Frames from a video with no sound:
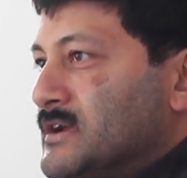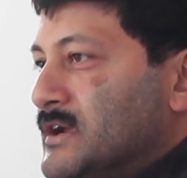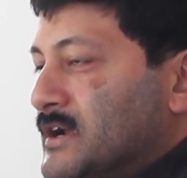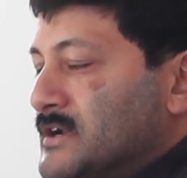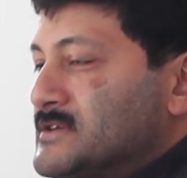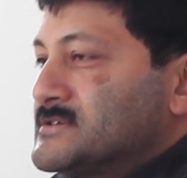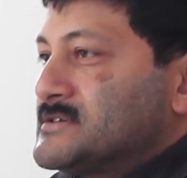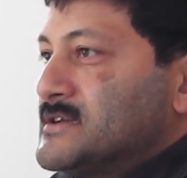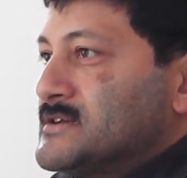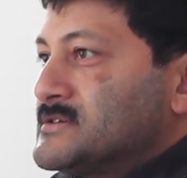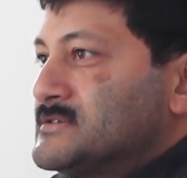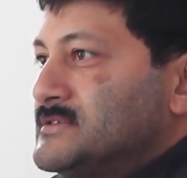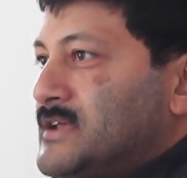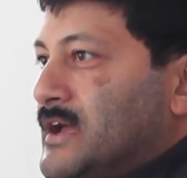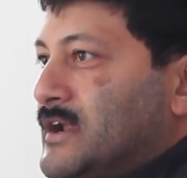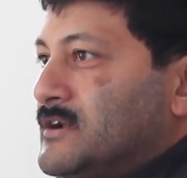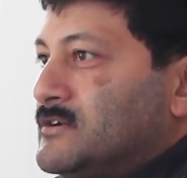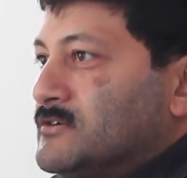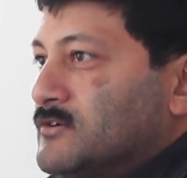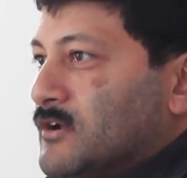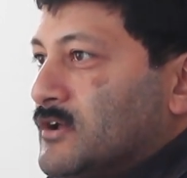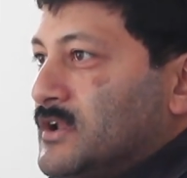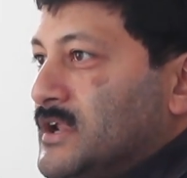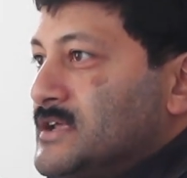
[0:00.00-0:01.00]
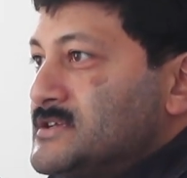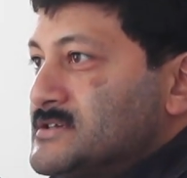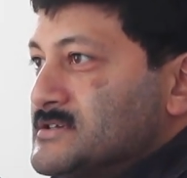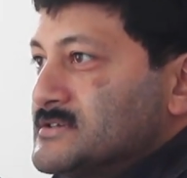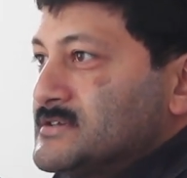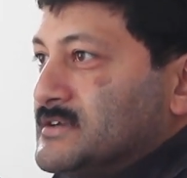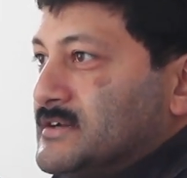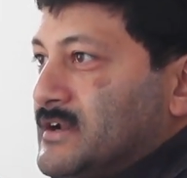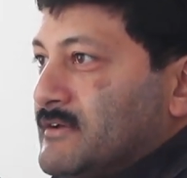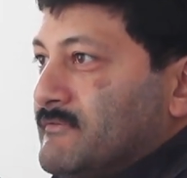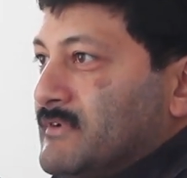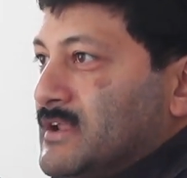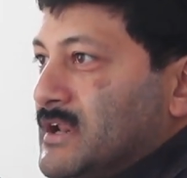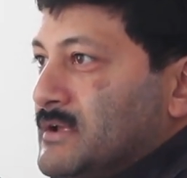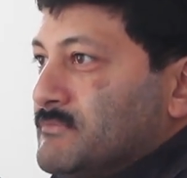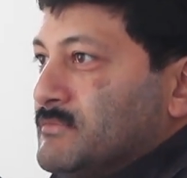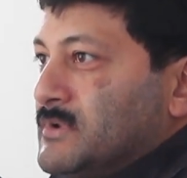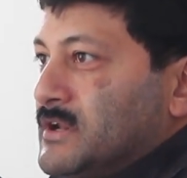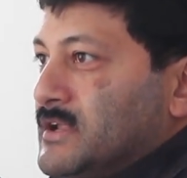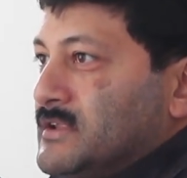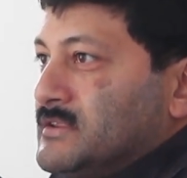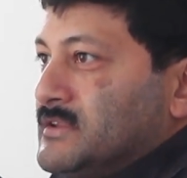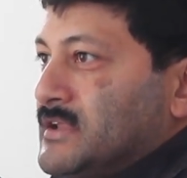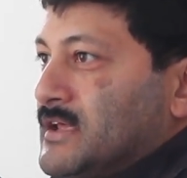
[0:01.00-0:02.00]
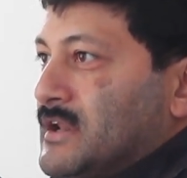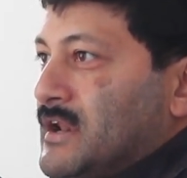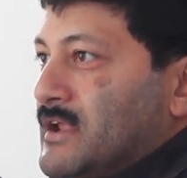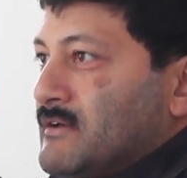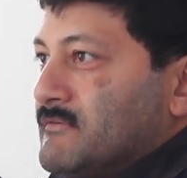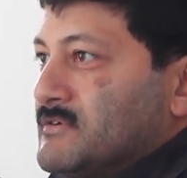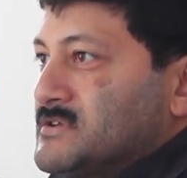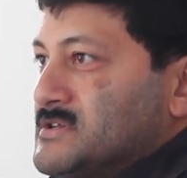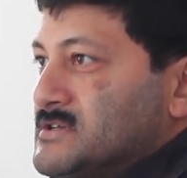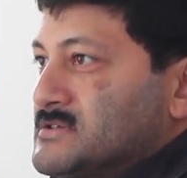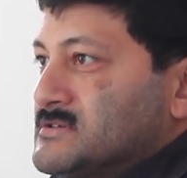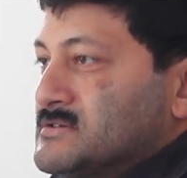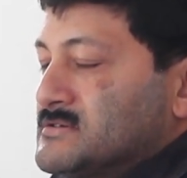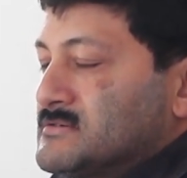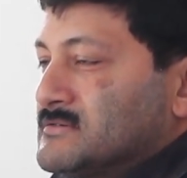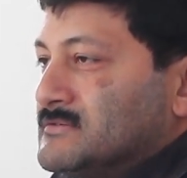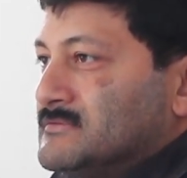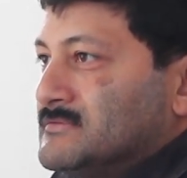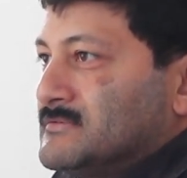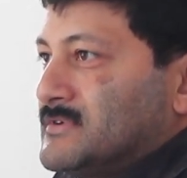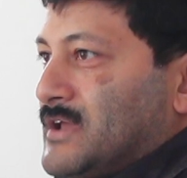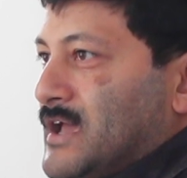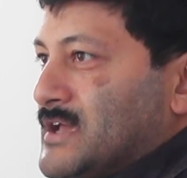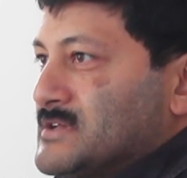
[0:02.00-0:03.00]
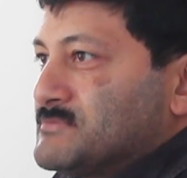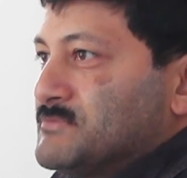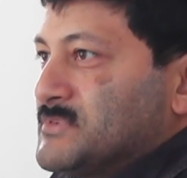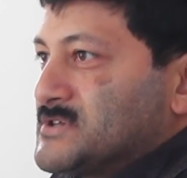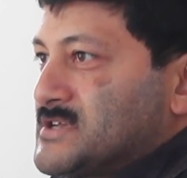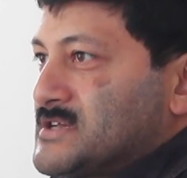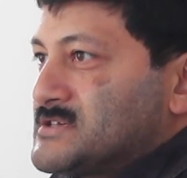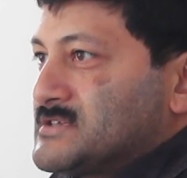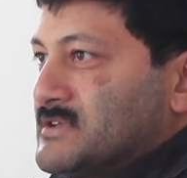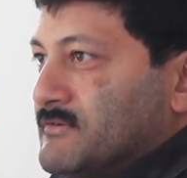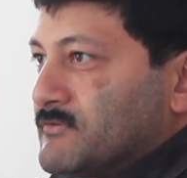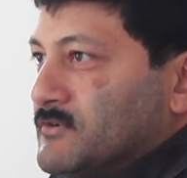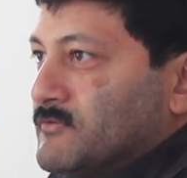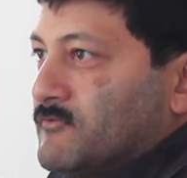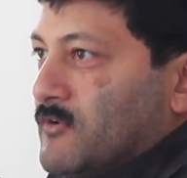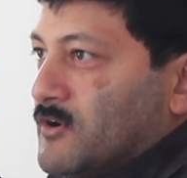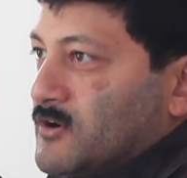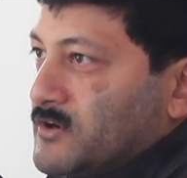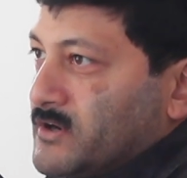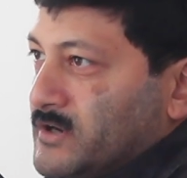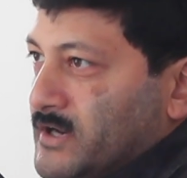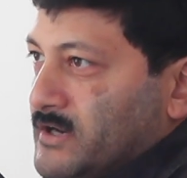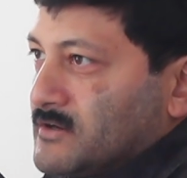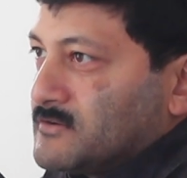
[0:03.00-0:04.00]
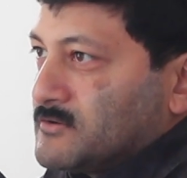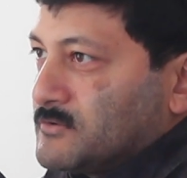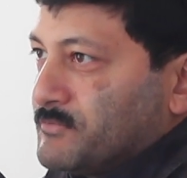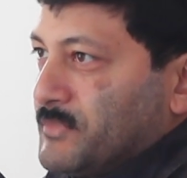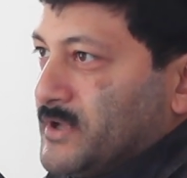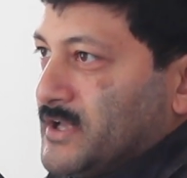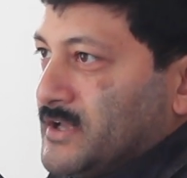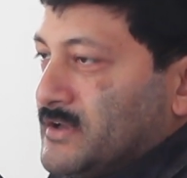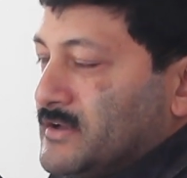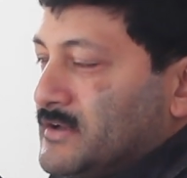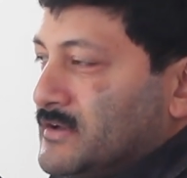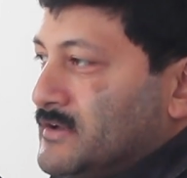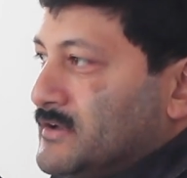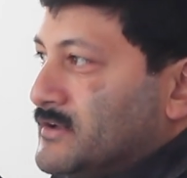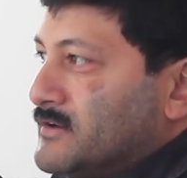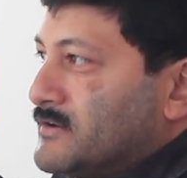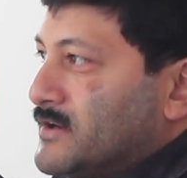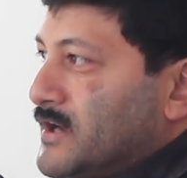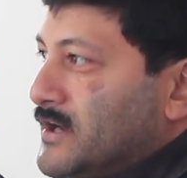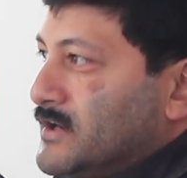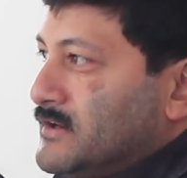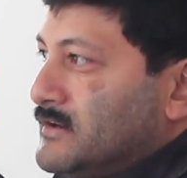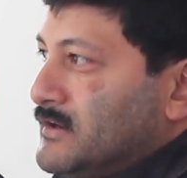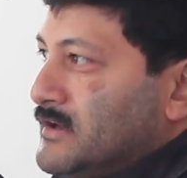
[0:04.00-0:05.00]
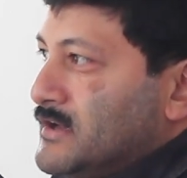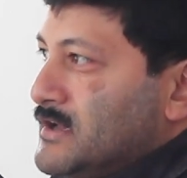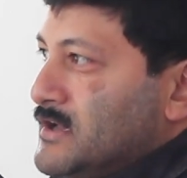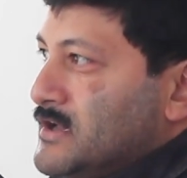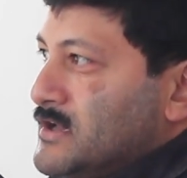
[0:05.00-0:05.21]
It's just that knowledge isn't available in their languages as much as they would want it to be, right?